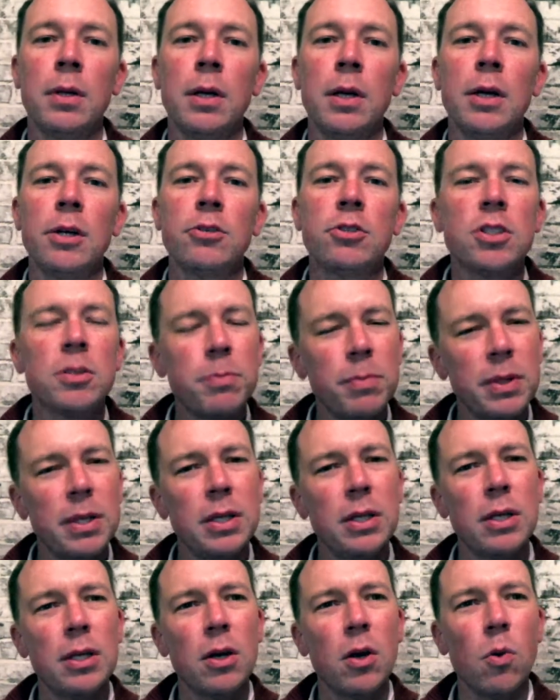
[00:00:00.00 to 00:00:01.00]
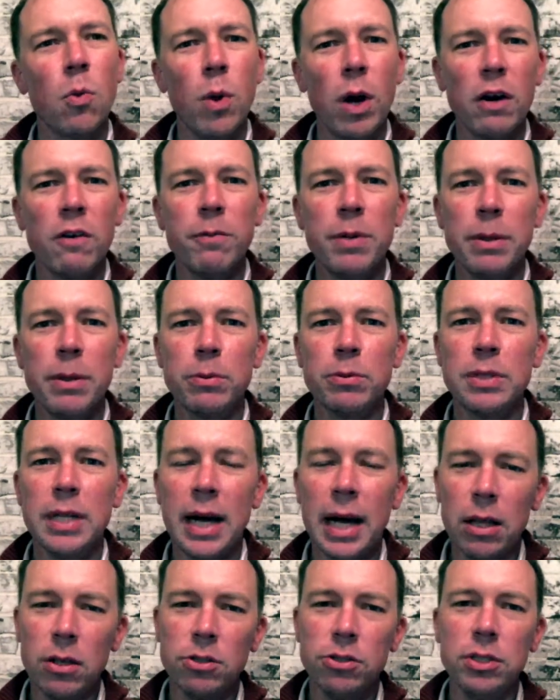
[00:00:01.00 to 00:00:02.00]
Just be aware of people's
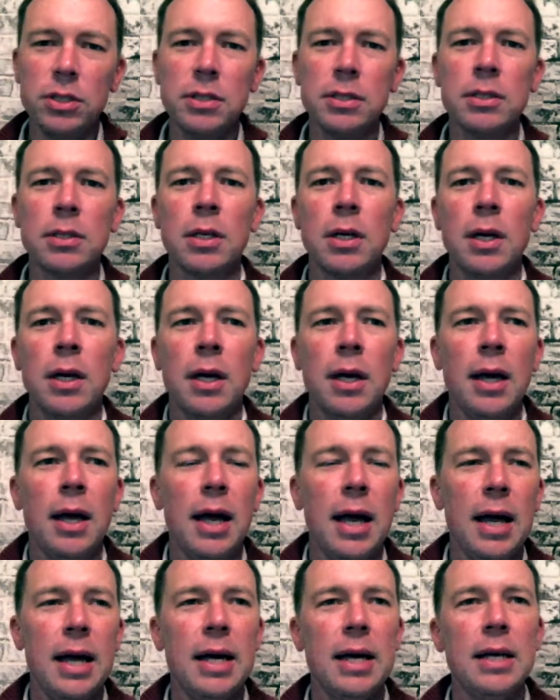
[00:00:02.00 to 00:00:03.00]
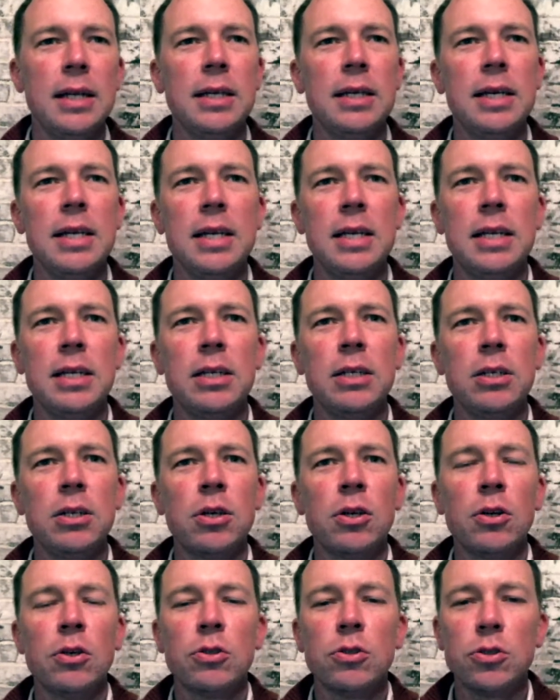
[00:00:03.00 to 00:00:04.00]
allergies and any
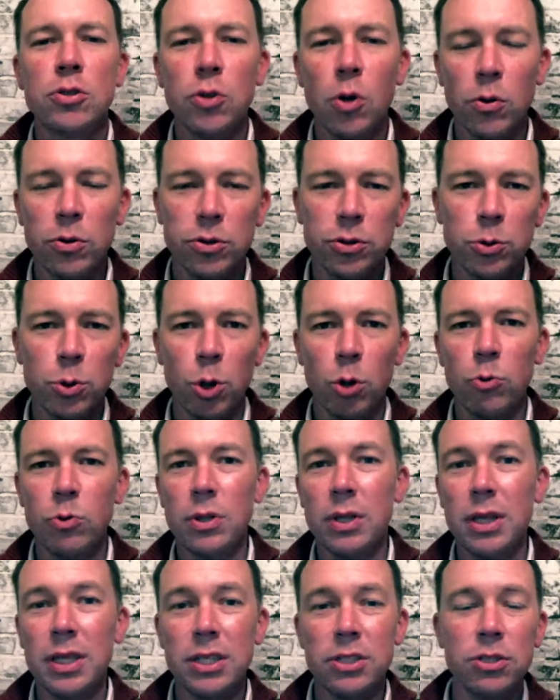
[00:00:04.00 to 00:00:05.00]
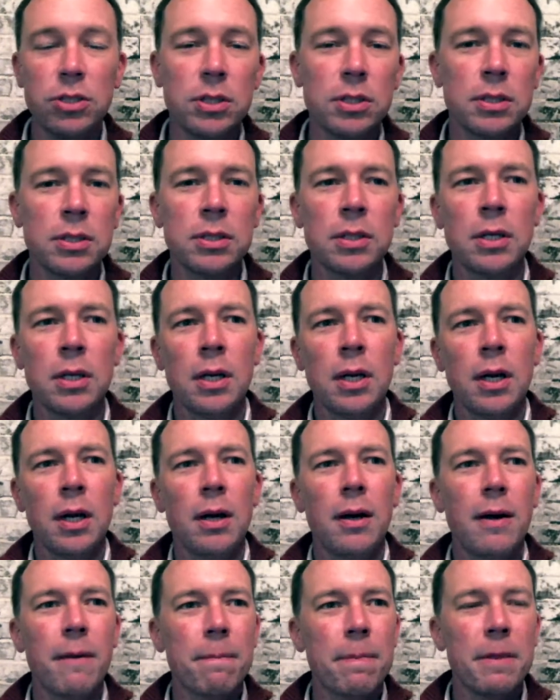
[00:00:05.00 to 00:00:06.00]
social or religious
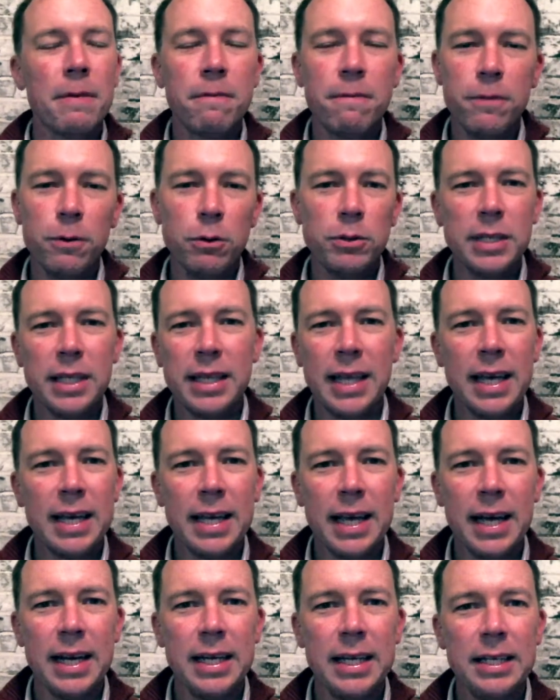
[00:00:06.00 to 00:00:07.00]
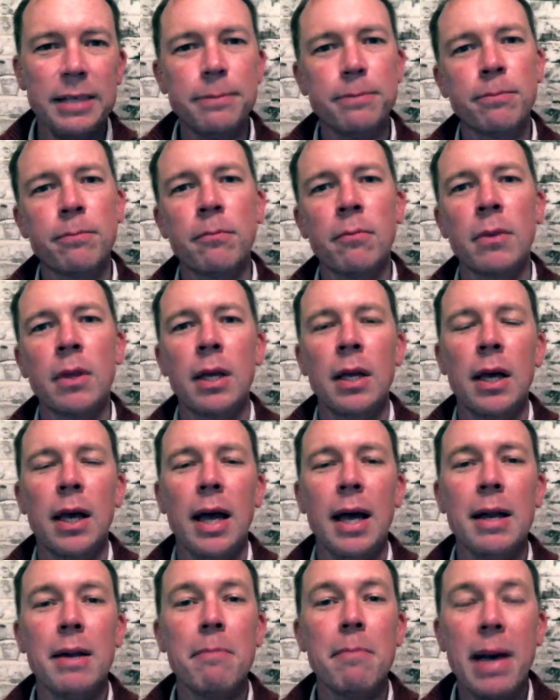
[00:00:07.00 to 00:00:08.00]
foods that they can't eat,
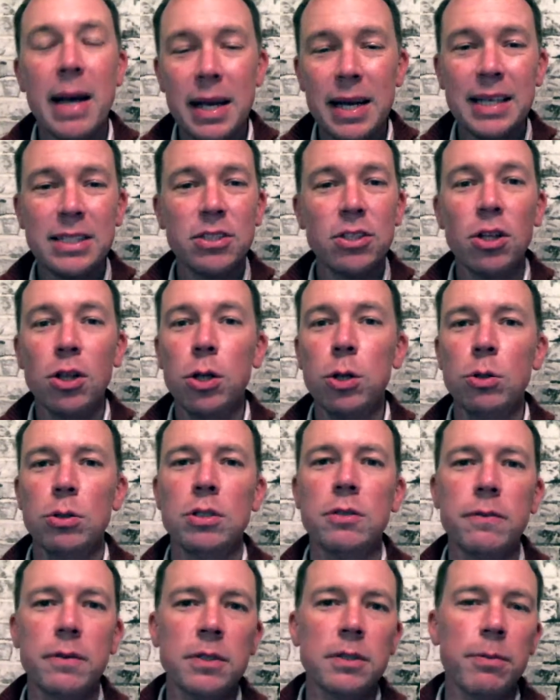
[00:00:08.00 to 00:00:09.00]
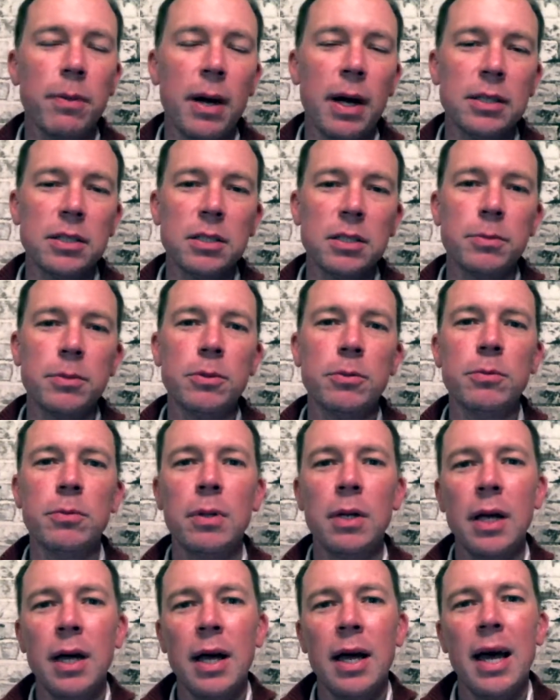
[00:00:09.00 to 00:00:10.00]
and make it as inclusive as possible
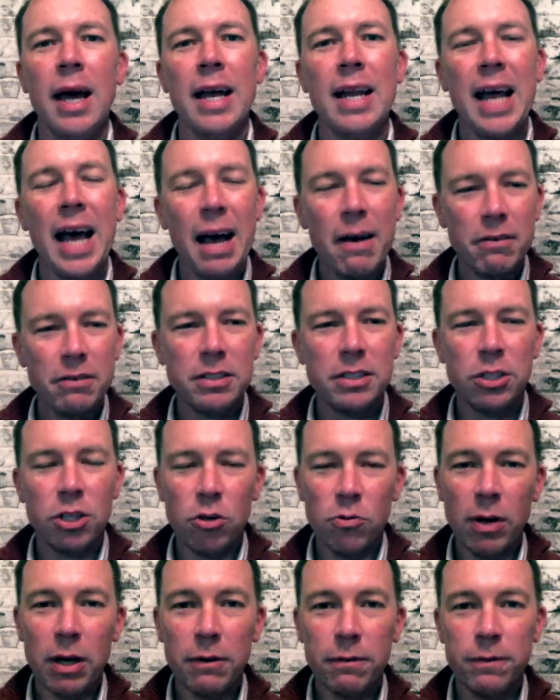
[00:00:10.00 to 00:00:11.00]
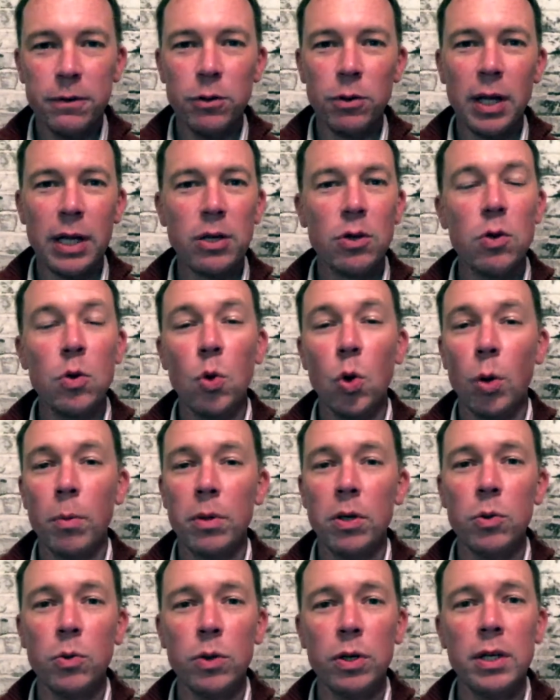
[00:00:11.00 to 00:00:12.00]
and have it centered around food like you
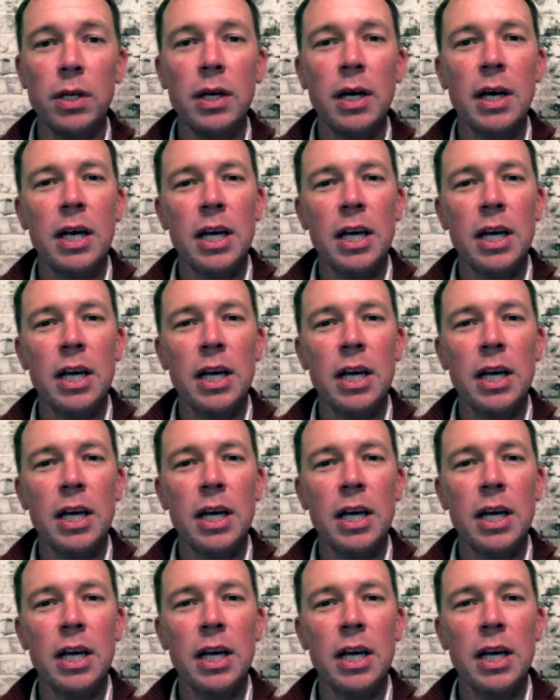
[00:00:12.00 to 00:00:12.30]
normally would.